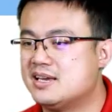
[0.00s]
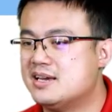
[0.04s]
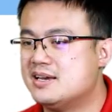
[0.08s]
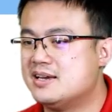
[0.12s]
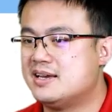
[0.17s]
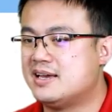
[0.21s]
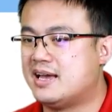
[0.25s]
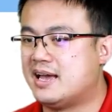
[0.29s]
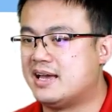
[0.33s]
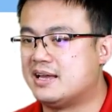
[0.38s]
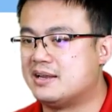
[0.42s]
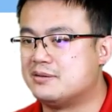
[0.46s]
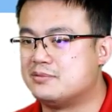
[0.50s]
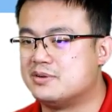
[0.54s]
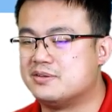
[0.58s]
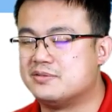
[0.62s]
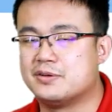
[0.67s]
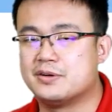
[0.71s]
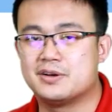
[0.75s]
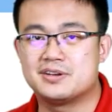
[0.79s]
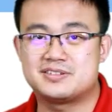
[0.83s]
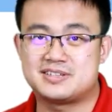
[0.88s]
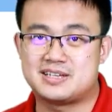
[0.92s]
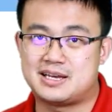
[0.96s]
And
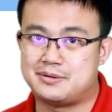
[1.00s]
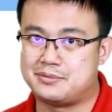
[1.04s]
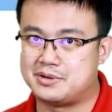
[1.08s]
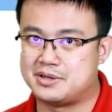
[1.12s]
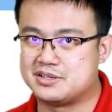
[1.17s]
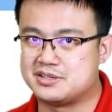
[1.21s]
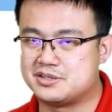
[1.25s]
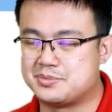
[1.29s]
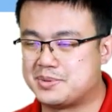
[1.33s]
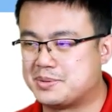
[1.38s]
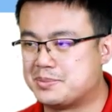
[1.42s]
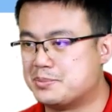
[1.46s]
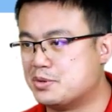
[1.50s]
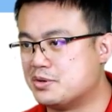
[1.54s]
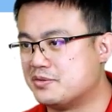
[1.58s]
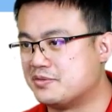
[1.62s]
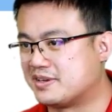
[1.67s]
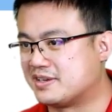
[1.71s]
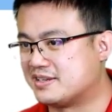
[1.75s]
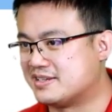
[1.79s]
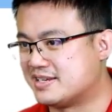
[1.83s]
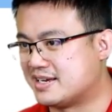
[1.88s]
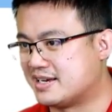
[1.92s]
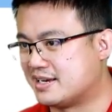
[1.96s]
reverse, I want it to be
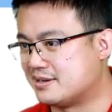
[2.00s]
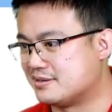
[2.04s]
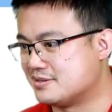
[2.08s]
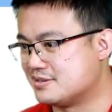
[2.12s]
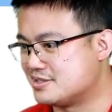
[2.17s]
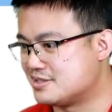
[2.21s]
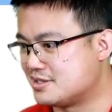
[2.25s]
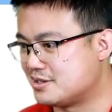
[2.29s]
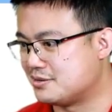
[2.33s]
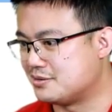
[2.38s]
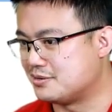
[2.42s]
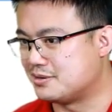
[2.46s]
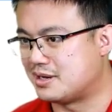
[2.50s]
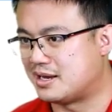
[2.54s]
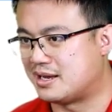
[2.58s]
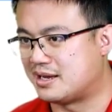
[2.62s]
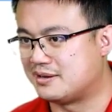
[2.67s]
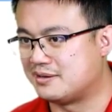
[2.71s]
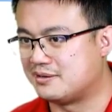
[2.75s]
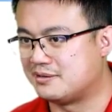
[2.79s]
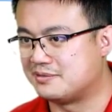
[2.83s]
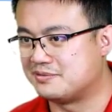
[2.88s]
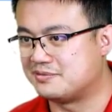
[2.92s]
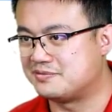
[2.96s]
moving down. So
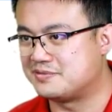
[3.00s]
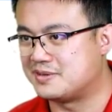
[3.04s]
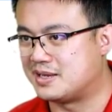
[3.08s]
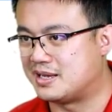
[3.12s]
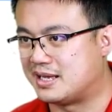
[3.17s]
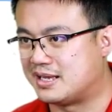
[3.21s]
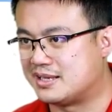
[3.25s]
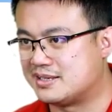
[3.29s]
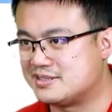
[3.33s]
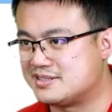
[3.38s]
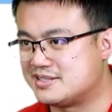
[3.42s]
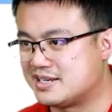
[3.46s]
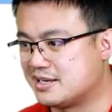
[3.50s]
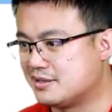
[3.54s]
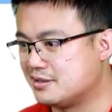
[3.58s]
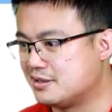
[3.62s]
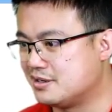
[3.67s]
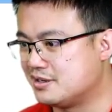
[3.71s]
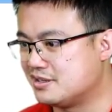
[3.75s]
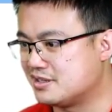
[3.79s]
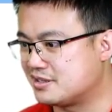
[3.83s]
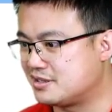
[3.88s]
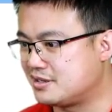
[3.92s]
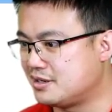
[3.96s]
I've
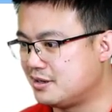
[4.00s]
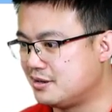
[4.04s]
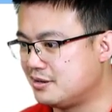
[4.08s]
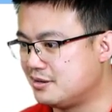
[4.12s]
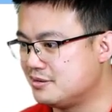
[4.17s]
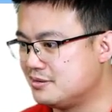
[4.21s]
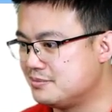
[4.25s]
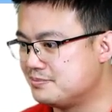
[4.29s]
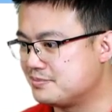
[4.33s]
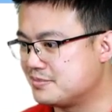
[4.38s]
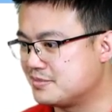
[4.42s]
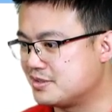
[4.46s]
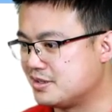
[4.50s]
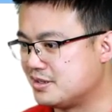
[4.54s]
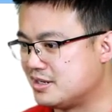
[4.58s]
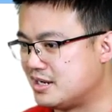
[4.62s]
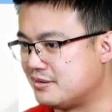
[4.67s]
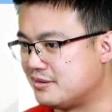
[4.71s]
downloaded the code. I'm going to have a